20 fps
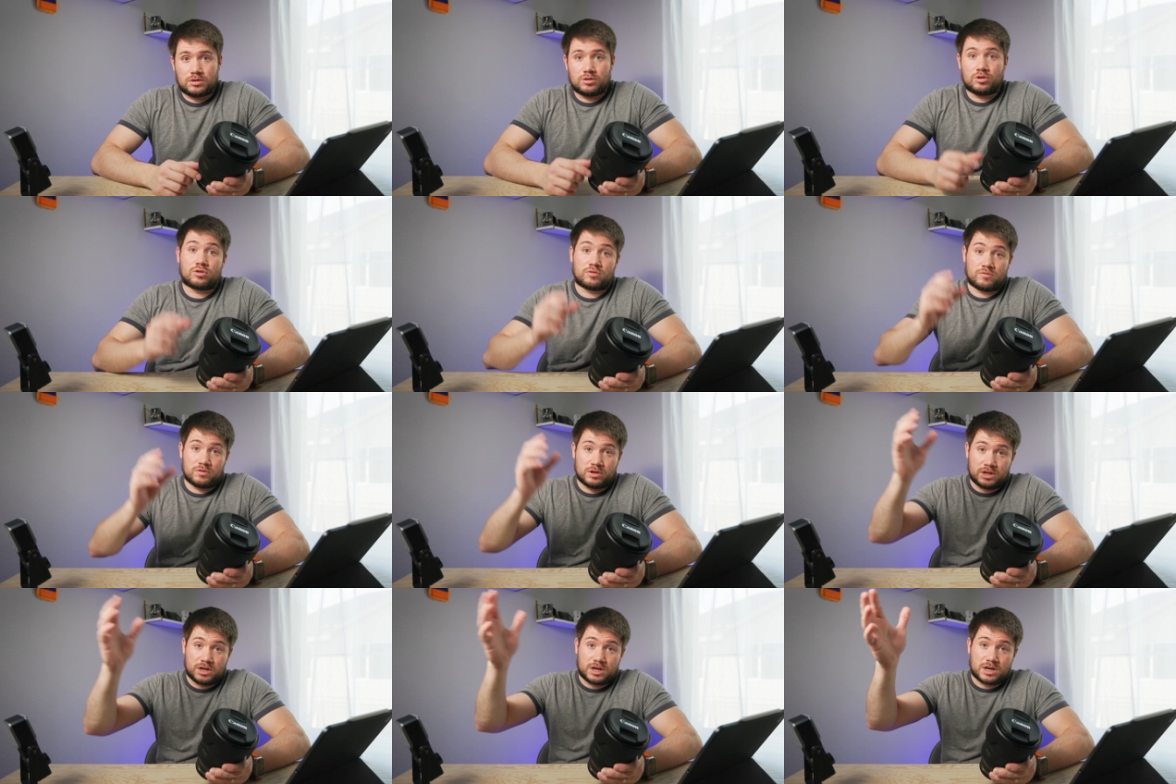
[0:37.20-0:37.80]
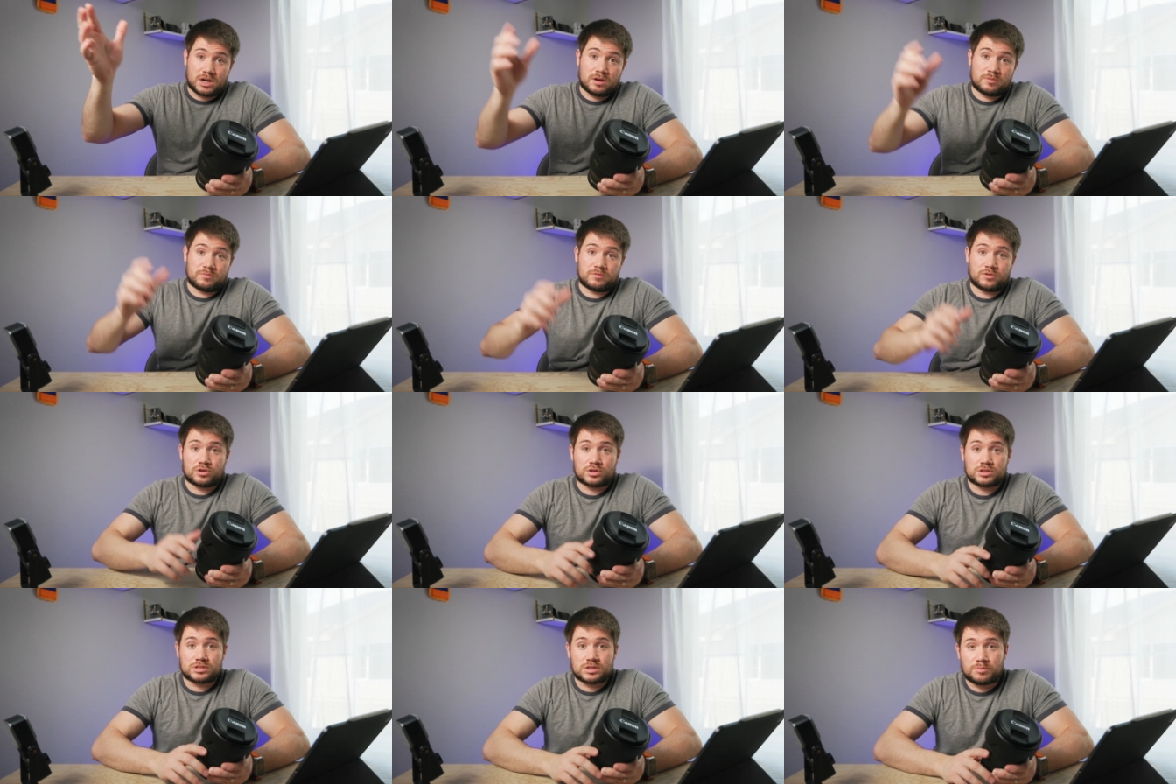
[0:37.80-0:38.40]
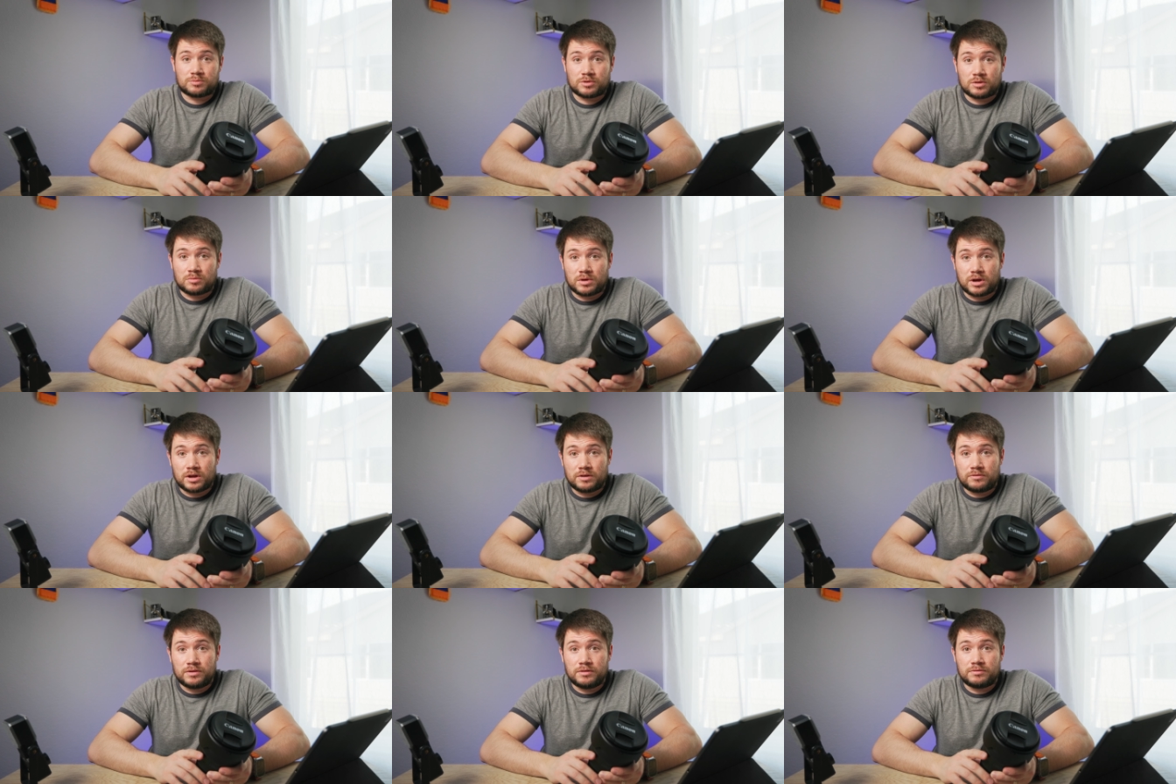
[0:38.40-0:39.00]
or when I grab, for example,
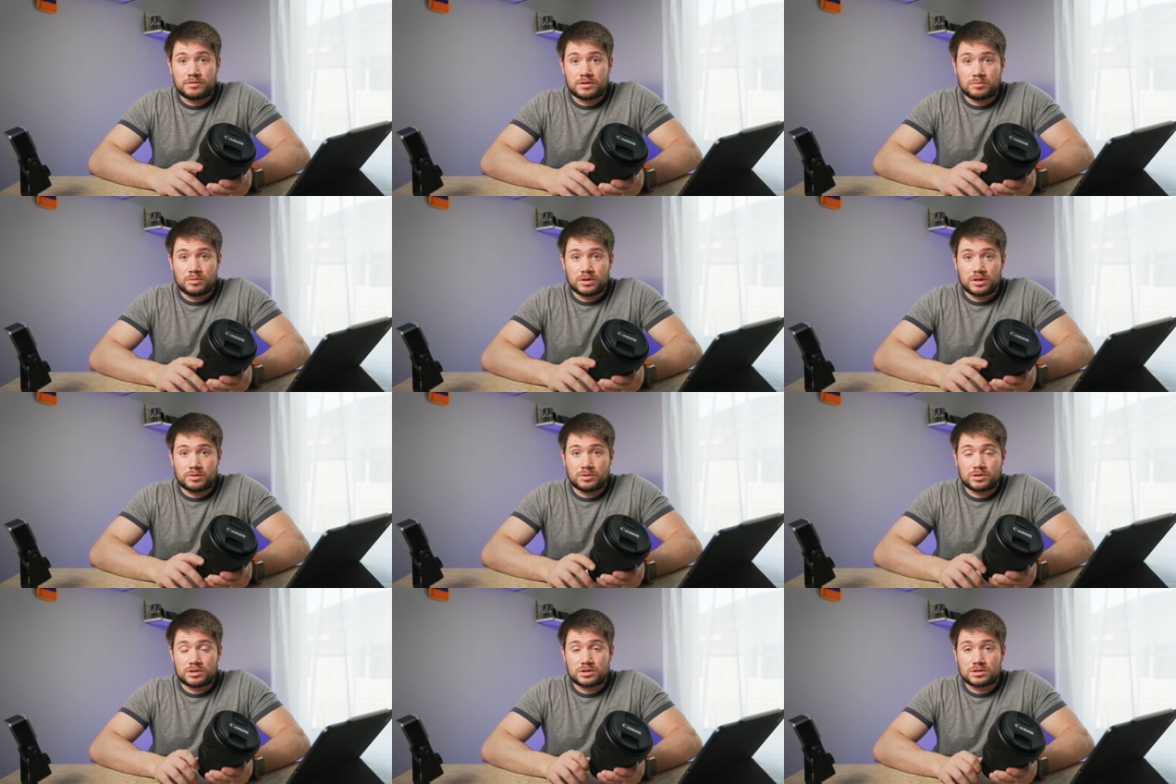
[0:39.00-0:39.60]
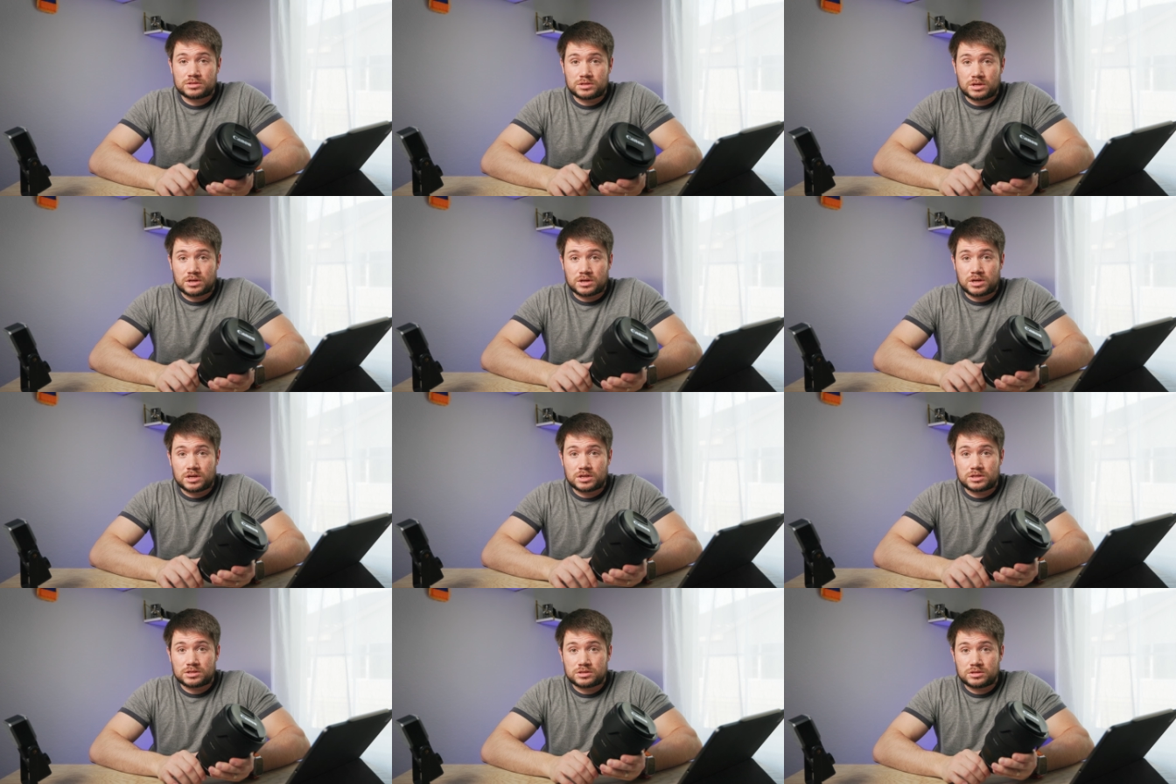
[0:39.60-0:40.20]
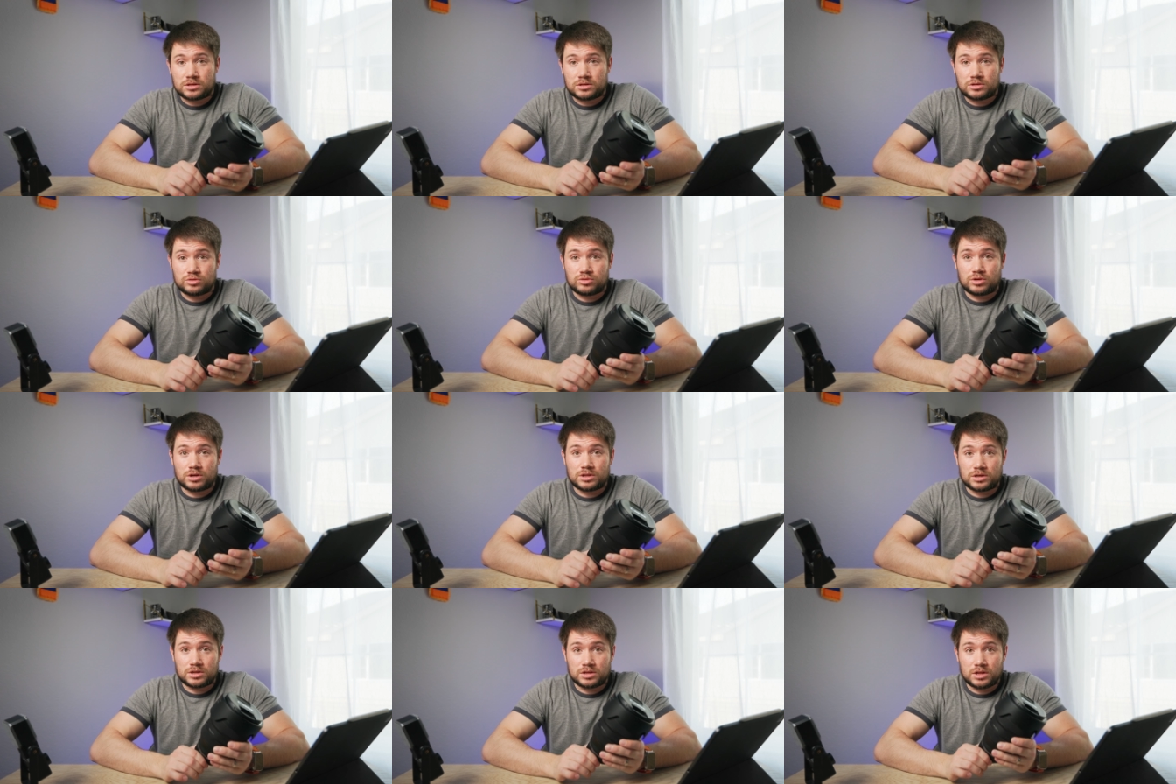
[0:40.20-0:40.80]
my 50mm that costs
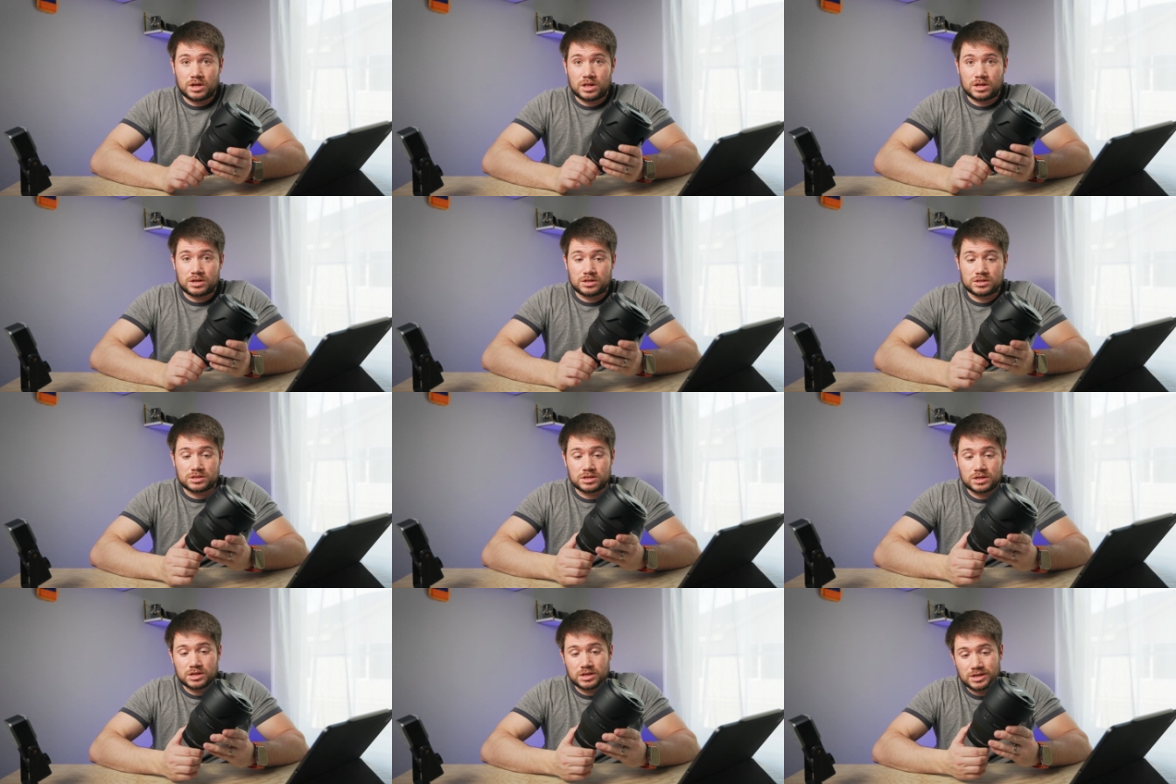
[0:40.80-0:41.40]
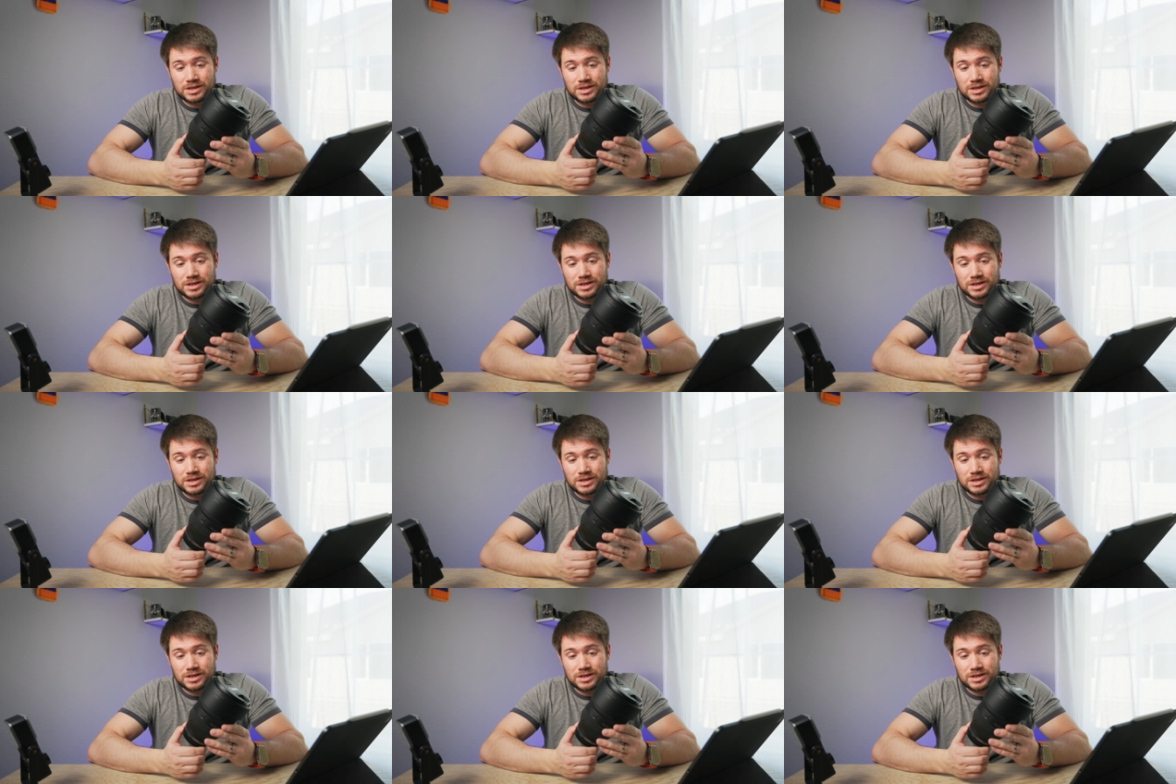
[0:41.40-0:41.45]
$200.